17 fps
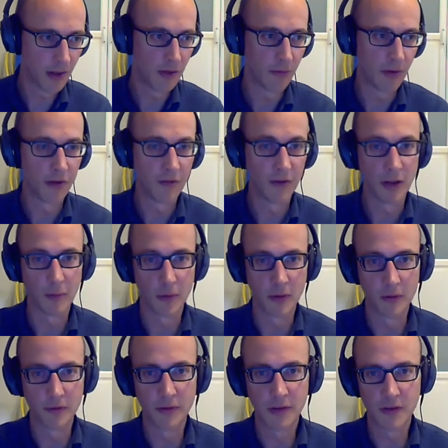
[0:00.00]
an example
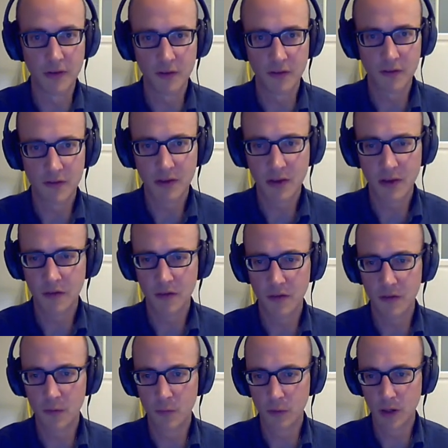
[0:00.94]
of. This
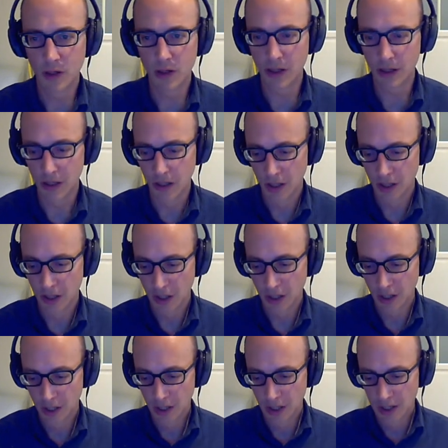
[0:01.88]
is really,
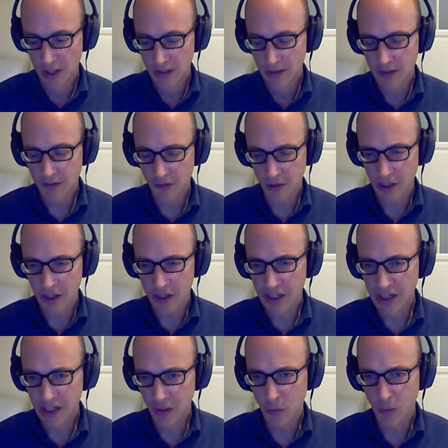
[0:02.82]
these are the
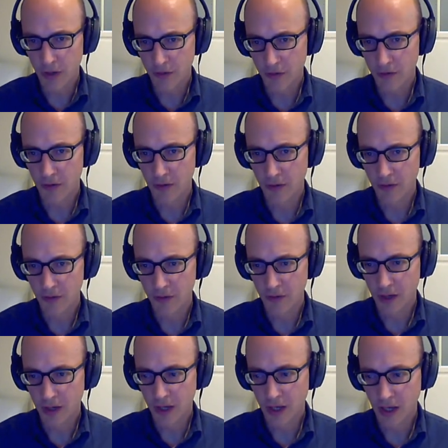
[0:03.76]
key
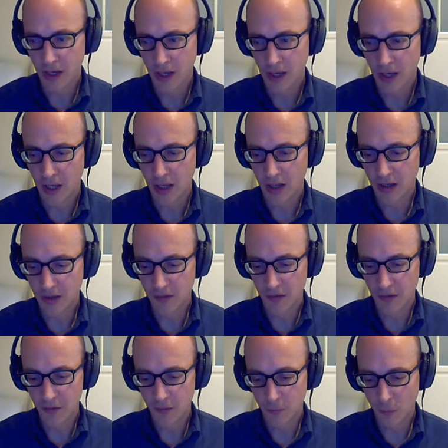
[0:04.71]
questions. And this
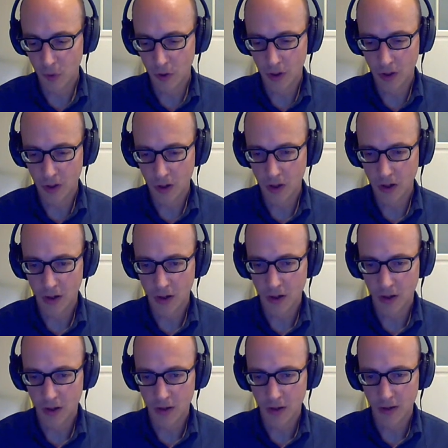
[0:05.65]
is
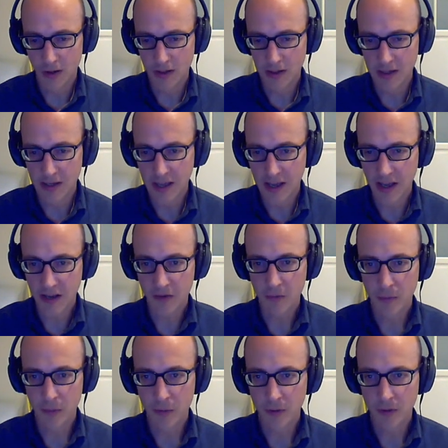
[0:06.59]
where the
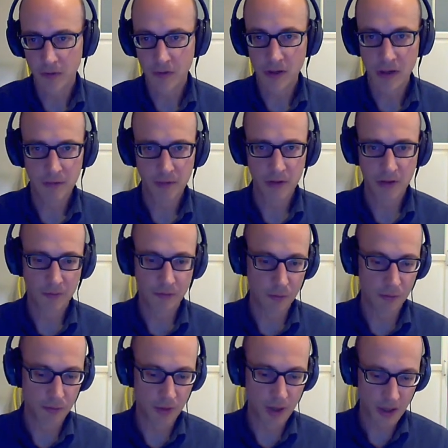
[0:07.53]
experts, even if
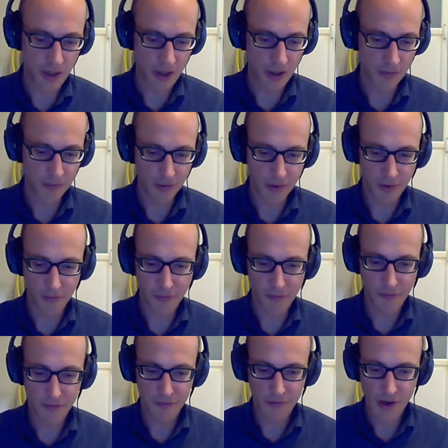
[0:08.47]
you have a
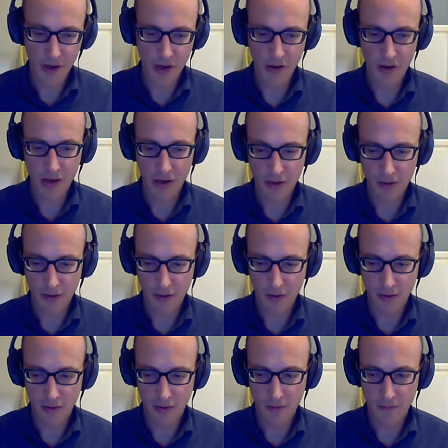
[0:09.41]
very
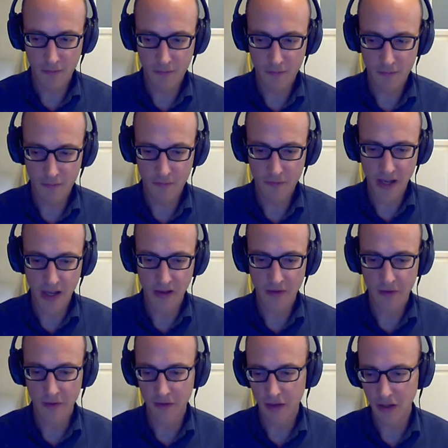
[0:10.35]

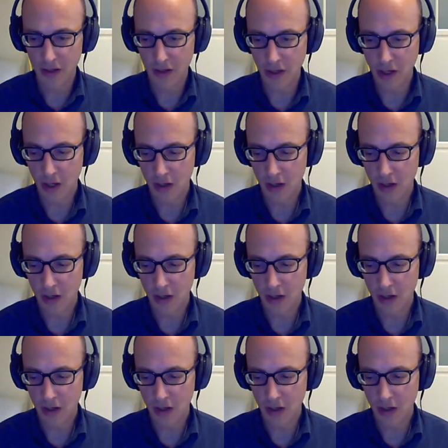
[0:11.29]
fancy